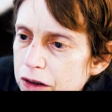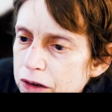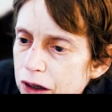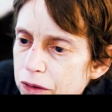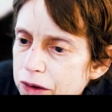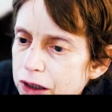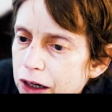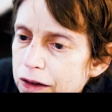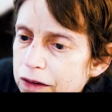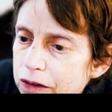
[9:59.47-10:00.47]
Now it
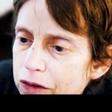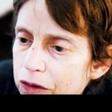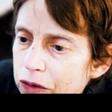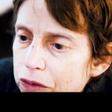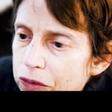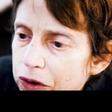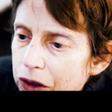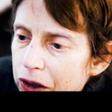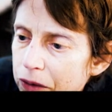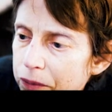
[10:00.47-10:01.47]
has its
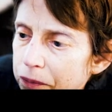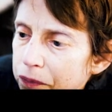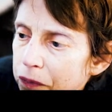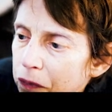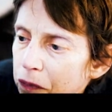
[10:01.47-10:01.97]
own,